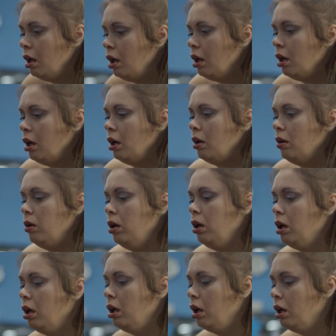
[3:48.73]
of the
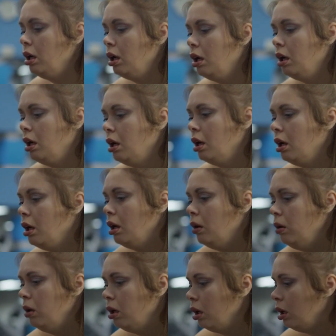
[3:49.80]
Americans, and in
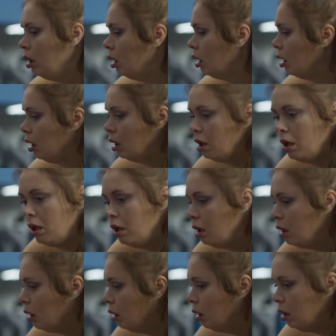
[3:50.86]
San Antonio is about
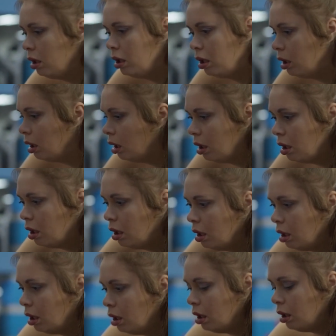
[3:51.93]
16%.
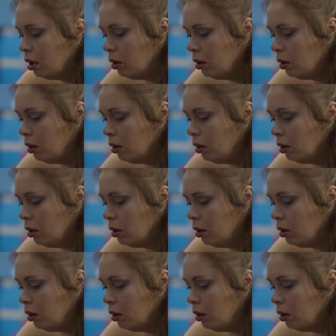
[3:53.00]
But